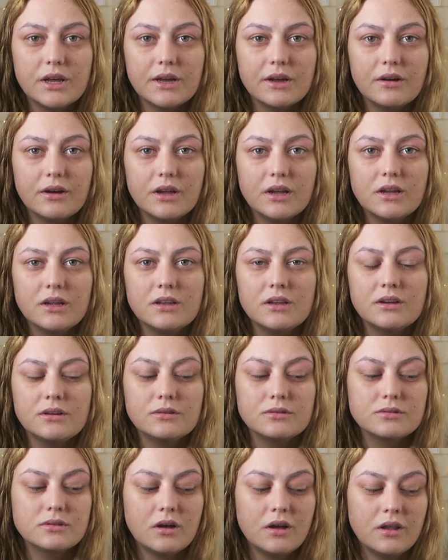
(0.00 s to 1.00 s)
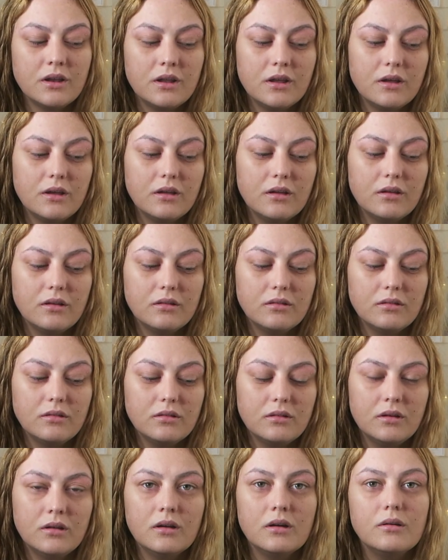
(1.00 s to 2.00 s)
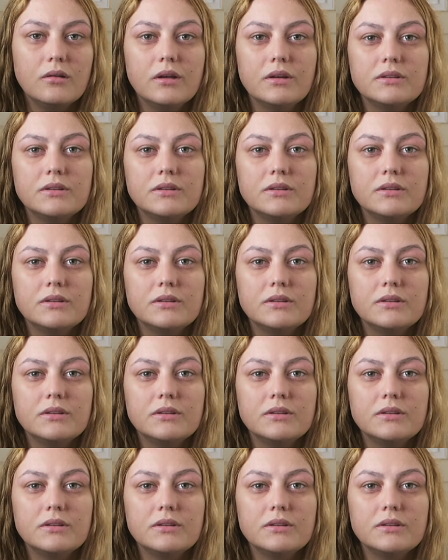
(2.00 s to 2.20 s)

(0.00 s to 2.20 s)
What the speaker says: Like I can use kind of, you know,